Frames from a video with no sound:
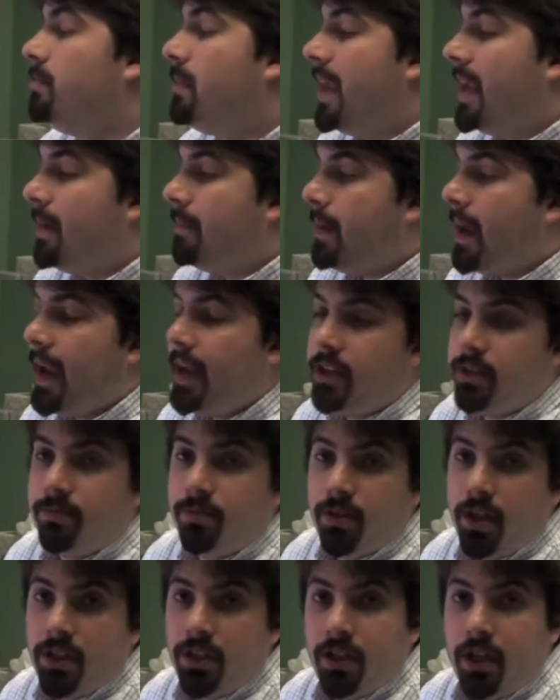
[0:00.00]
make a page
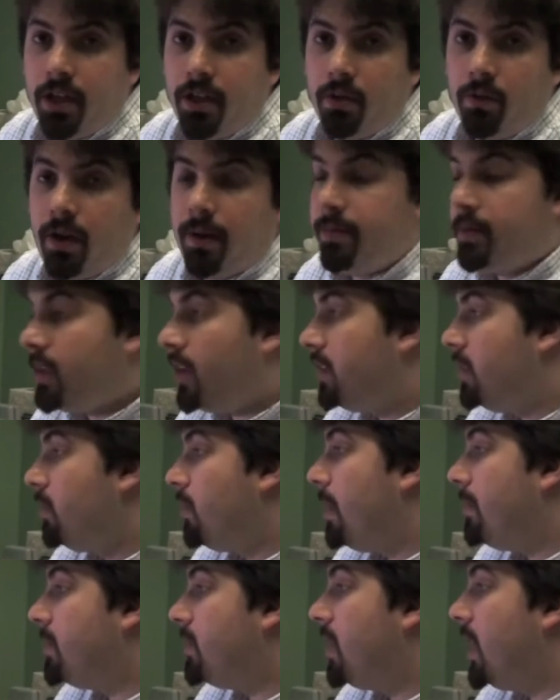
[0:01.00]
impression on your
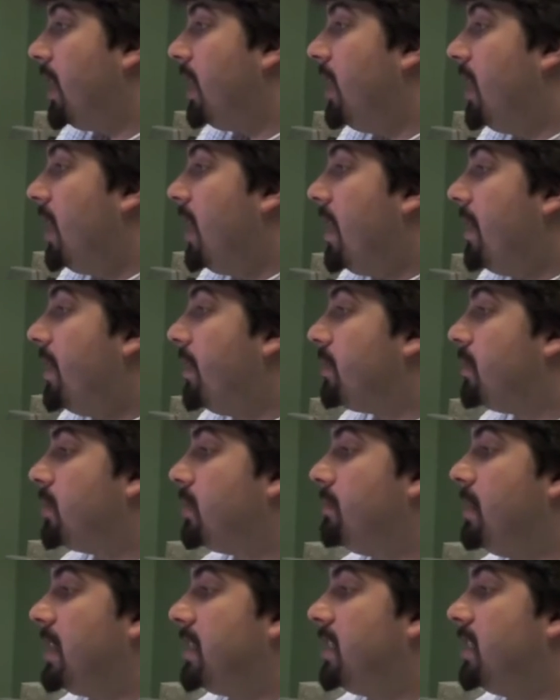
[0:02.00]
website. This
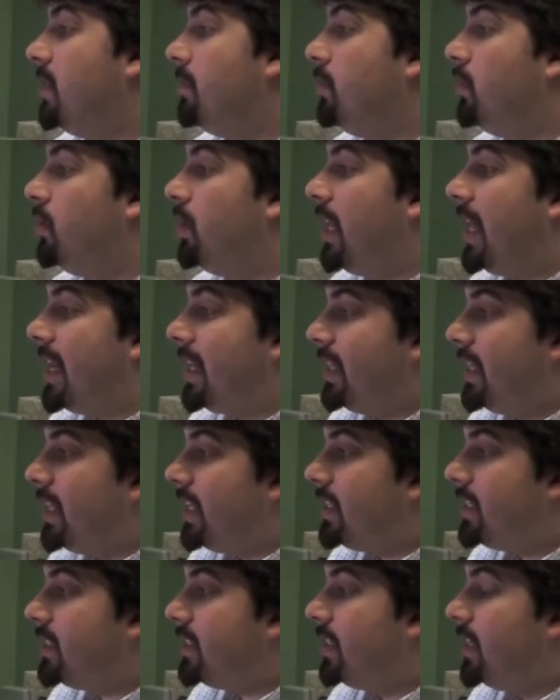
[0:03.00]
was messing up Google
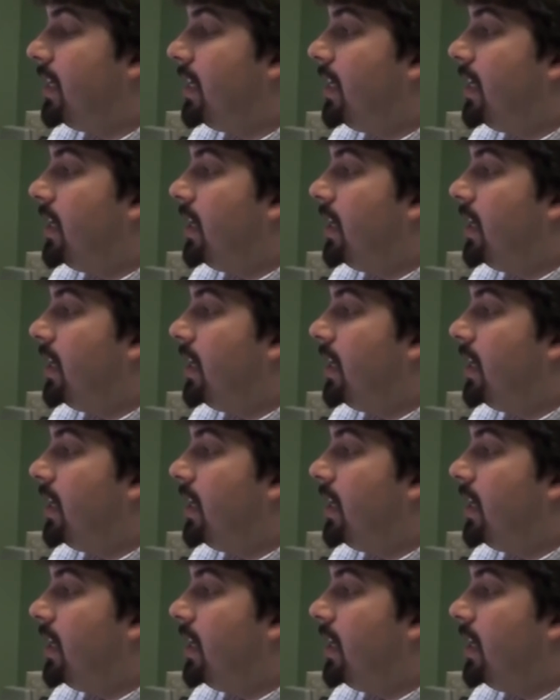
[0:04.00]
Analytics.